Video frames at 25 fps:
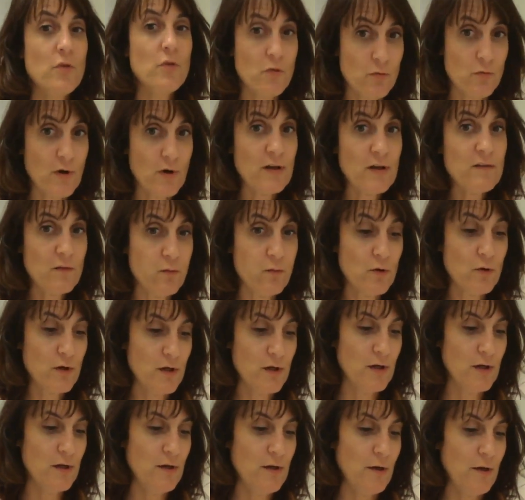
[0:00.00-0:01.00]
The rest we're
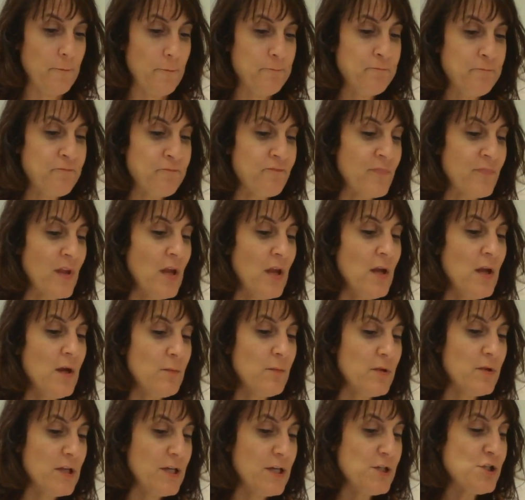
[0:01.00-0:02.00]
going to do.
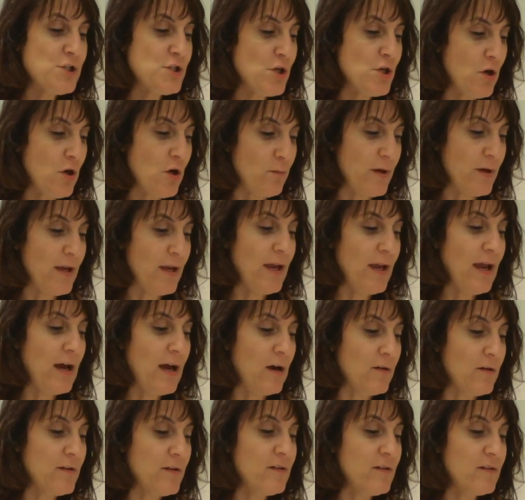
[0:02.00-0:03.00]
Please show me
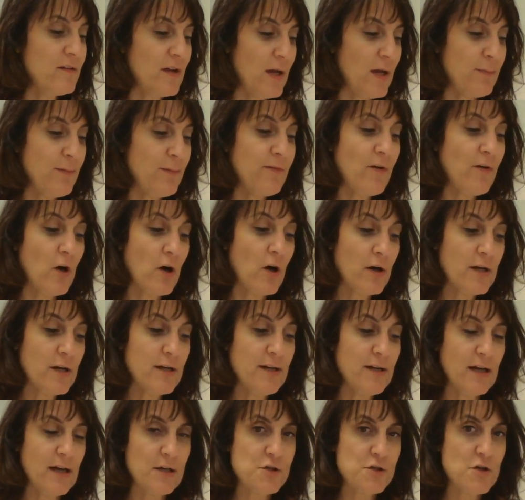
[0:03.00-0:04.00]
how this type of
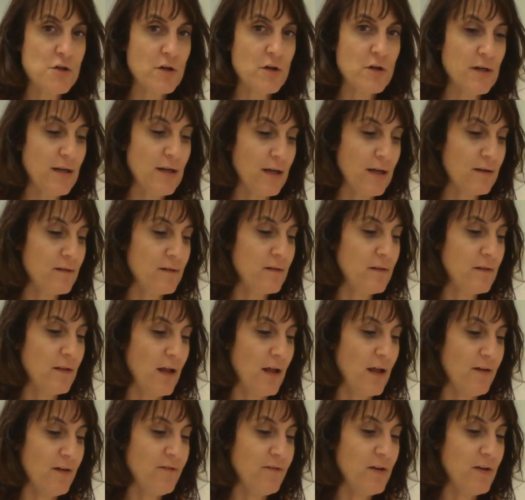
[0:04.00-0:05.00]
architecture connects to the
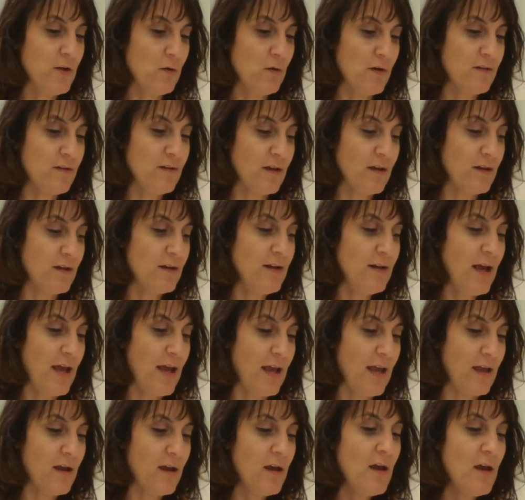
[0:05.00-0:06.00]
life in USA
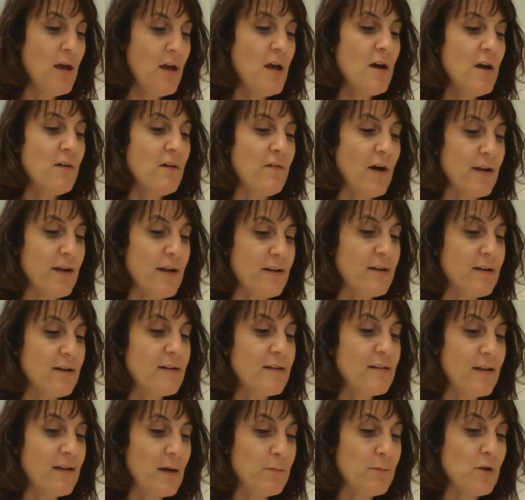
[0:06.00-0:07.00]
Today. Find an
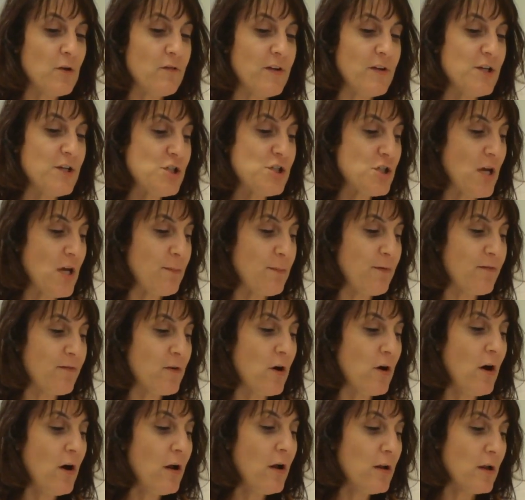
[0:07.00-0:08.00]
example of each type of
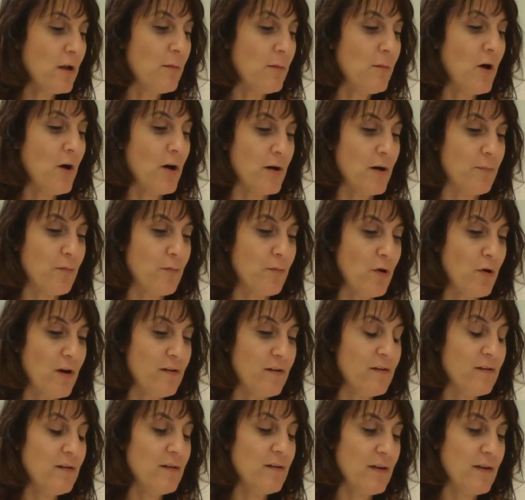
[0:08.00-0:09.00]
column on a
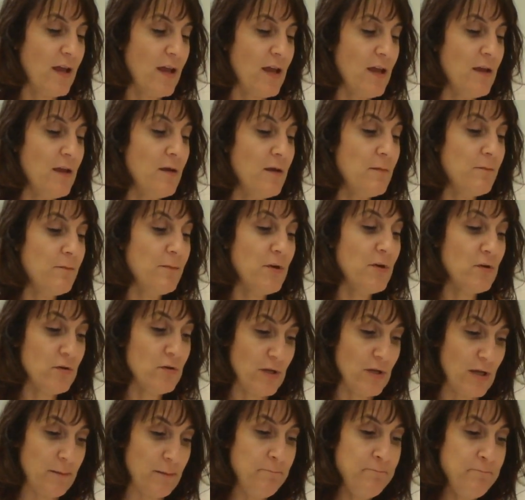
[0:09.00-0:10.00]
present-day
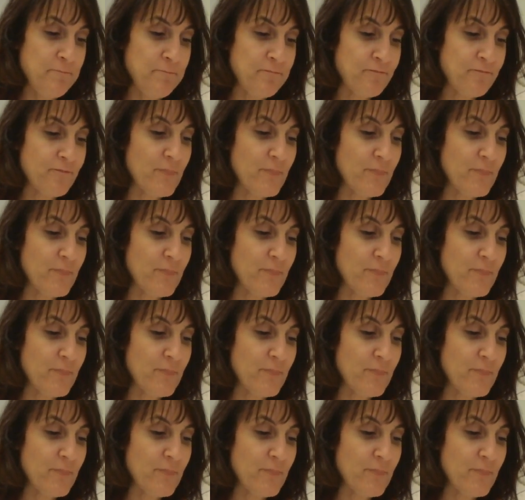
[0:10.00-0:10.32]
building.